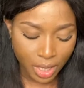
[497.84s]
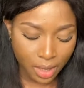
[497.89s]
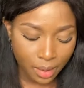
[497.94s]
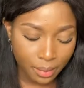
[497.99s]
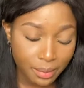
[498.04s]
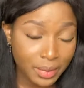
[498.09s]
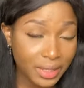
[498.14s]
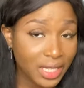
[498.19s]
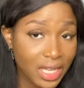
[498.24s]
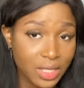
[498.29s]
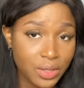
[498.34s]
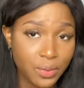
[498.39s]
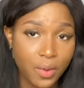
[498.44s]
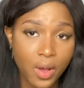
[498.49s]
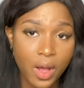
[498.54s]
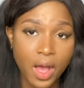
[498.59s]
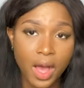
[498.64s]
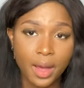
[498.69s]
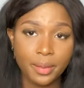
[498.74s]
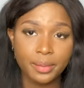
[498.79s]
But that's what
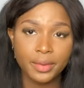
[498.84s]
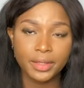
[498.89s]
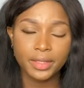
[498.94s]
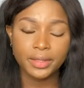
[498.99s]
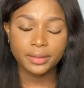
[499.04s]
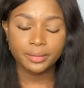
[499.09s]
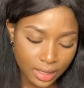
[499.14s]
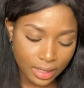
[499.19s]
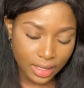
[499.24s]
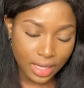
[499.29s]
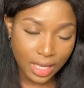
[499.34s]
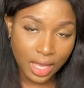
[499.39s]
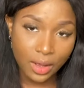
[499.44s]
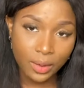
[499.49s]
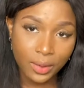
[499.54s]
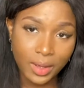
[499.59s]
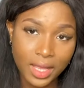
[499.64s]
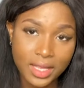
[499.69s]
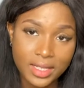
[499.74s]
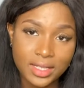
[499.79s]
happened. How
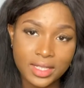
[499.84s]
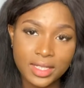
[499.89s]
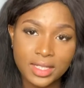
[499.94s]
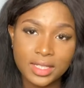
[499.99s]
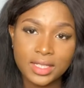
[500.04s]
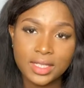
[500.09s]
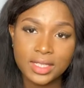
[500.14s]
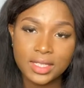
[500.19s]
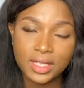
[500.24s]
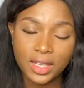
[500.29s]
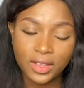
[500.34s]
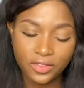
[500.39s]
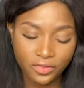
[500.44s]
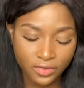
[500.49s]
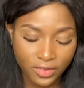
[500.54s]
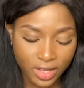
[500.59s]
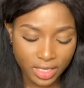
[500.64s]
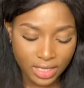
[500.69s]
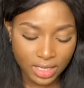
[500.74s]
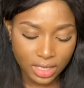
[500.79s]
has it
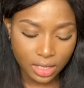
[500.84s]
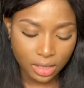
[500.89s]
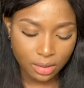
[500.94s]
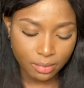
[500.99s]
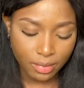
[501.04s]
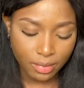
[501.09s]
affected